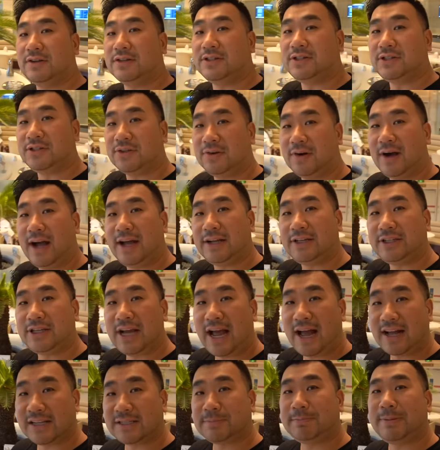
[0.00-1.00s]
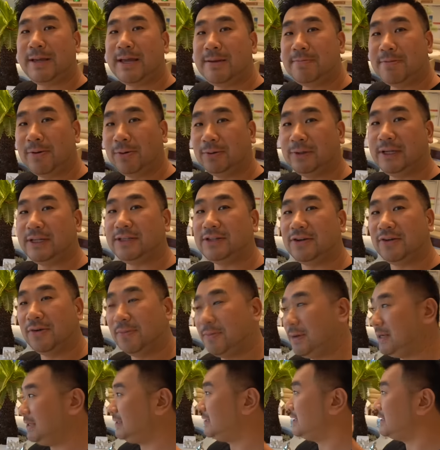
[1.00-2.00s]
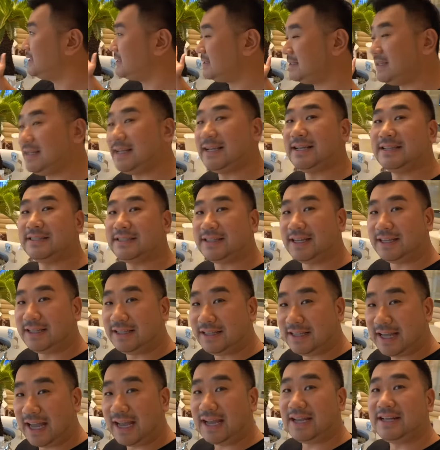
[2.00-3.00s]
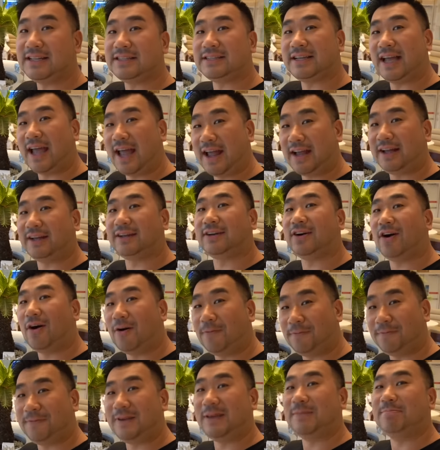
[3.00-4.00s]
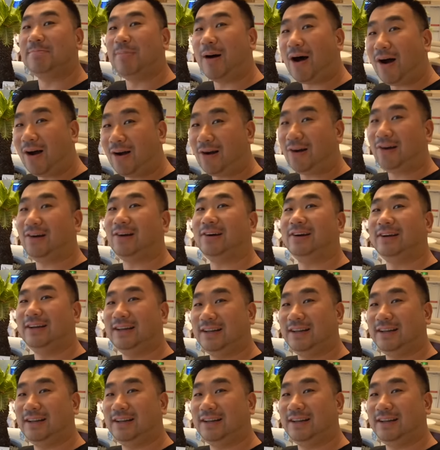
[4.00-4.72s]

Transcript: So I asked people, they told me this is a date and coffee bar.